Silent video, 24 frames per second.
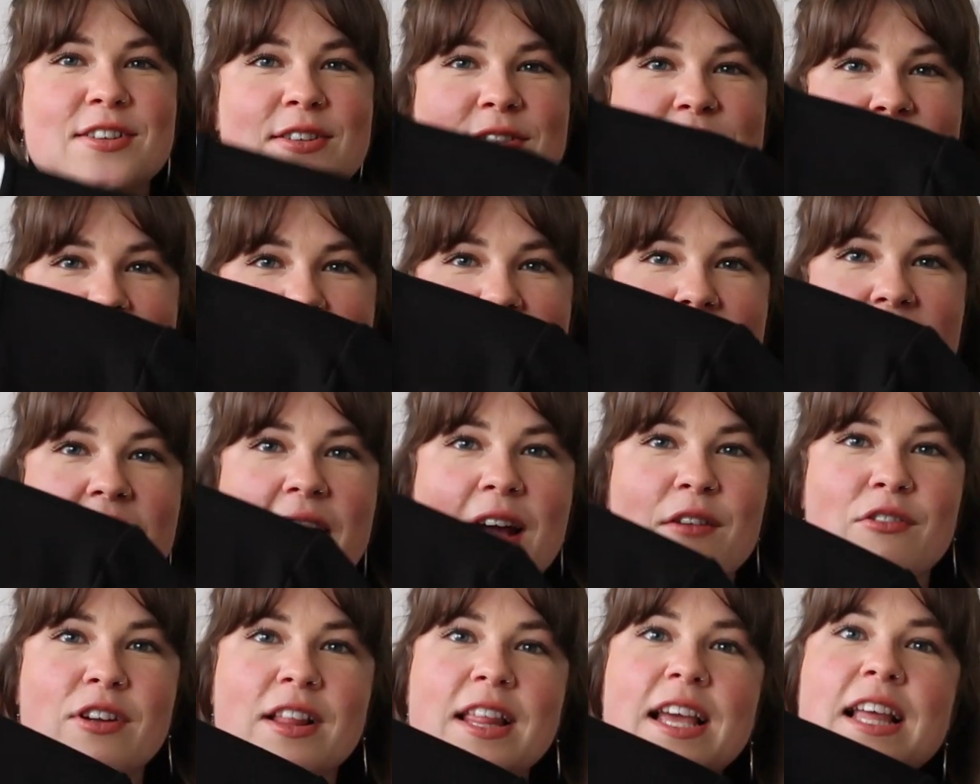So something
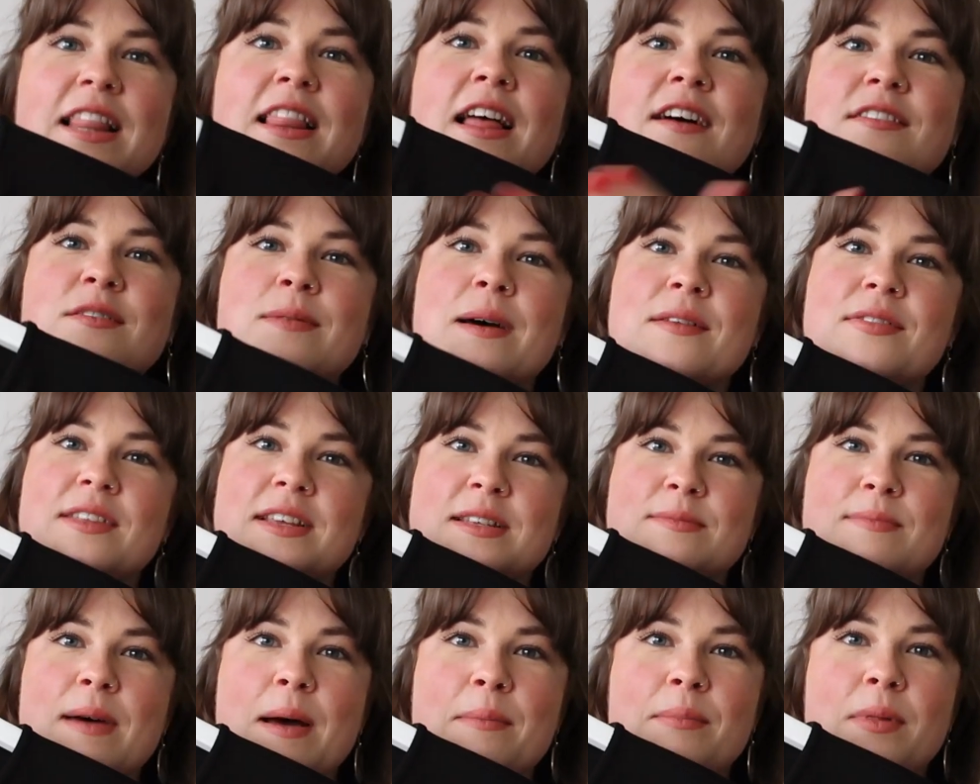I really loved about
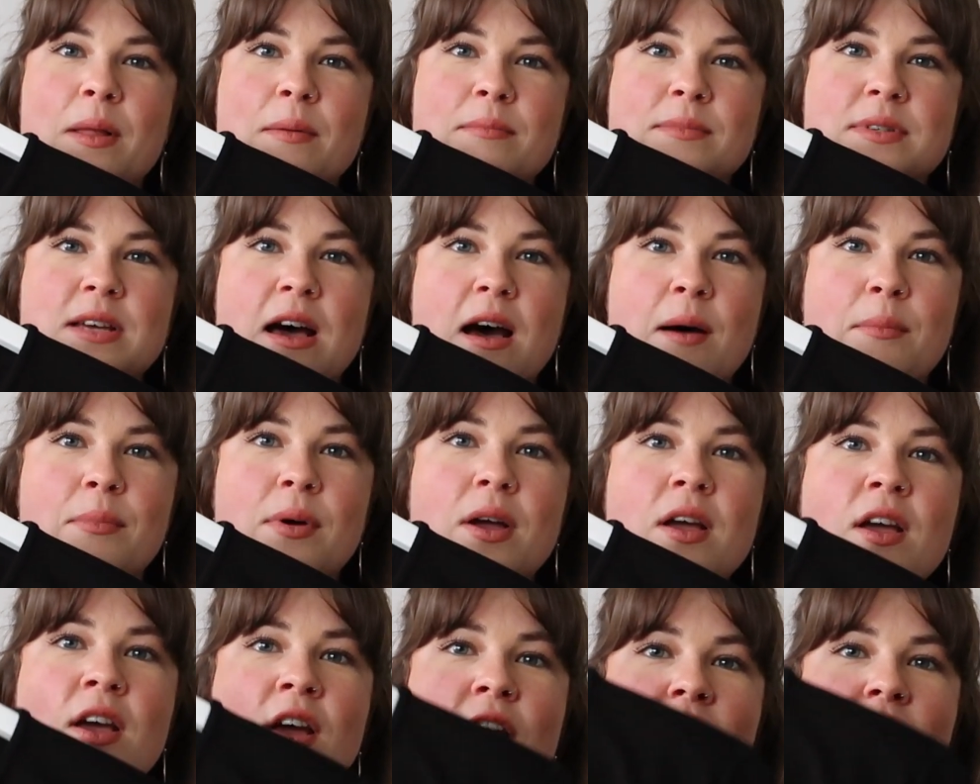this peplum top